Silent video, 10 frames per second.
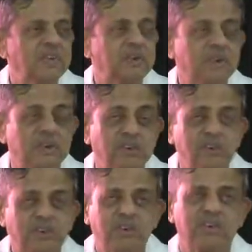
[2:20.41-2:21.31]
Person
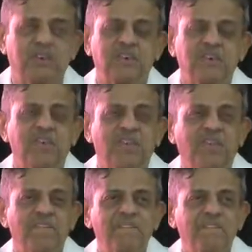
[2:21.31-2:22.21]
is stressed.
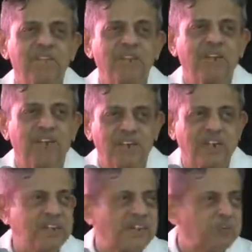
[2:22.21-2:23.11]
In
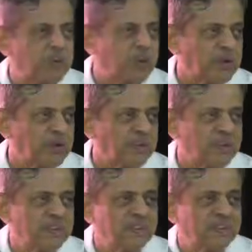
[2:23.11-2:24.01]
Kannada there is a proverb,
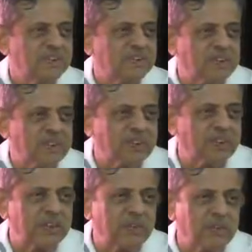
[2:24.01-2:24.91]
Sankata
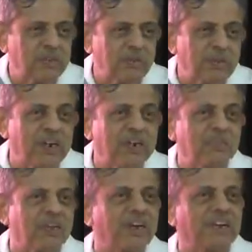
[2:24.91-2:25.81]
Bandhaga
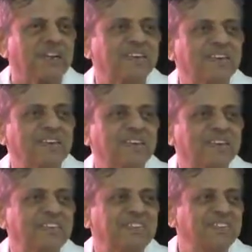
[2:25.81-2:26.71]
Venkatramana.
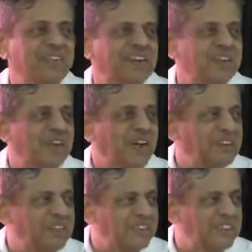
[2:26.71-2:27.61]
When you
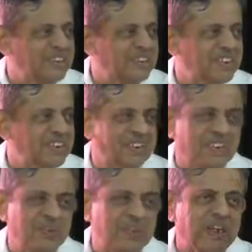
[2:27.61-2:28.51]
have stress,
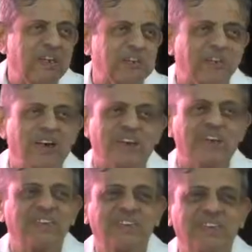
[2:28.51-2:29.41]
then you think of the
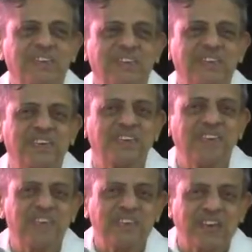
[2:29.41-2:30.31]
God.
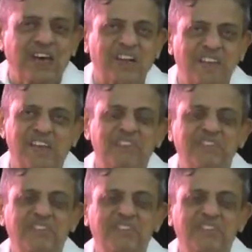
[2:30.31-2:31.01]
That is the Artha.